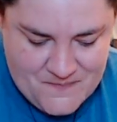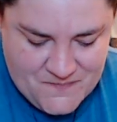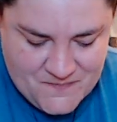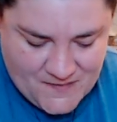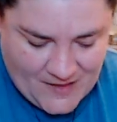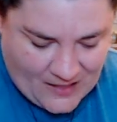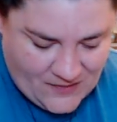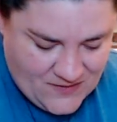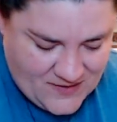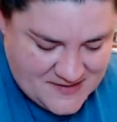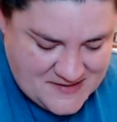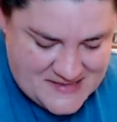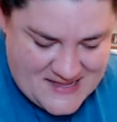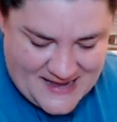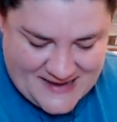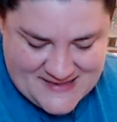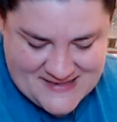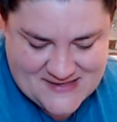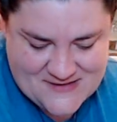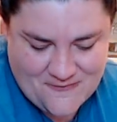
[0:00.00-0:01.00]
This
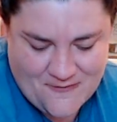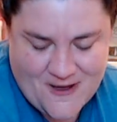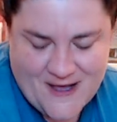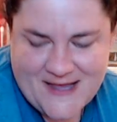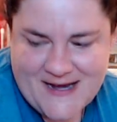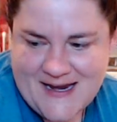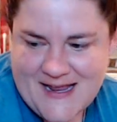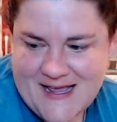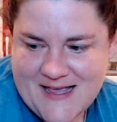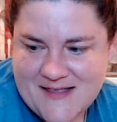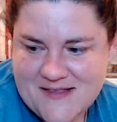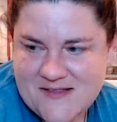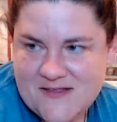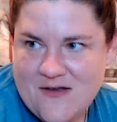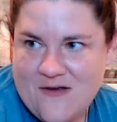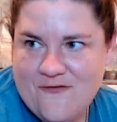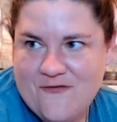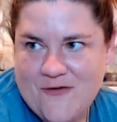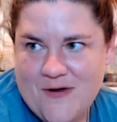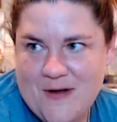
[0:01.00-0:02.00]
next one is
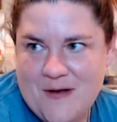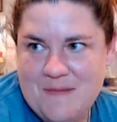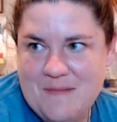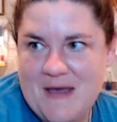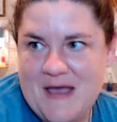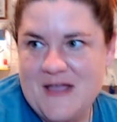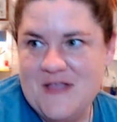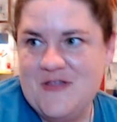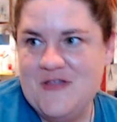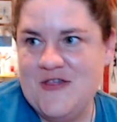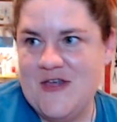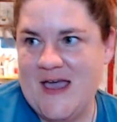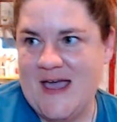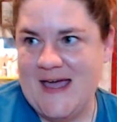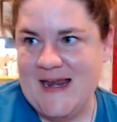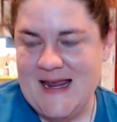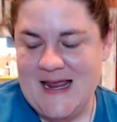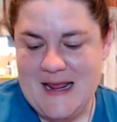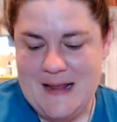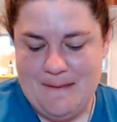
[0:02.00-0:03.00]
from
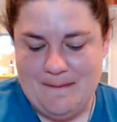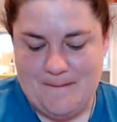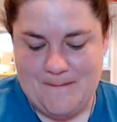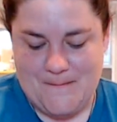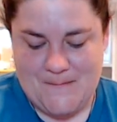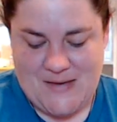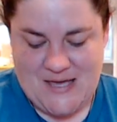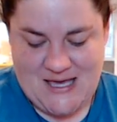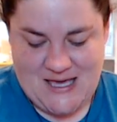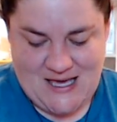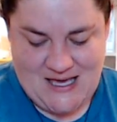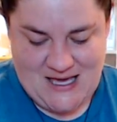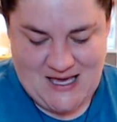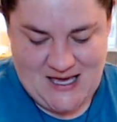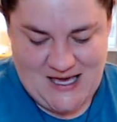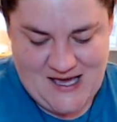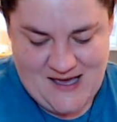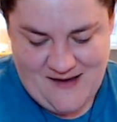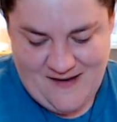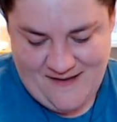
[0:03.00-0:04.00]
Janet
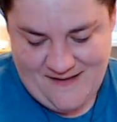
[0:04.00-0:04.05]
P.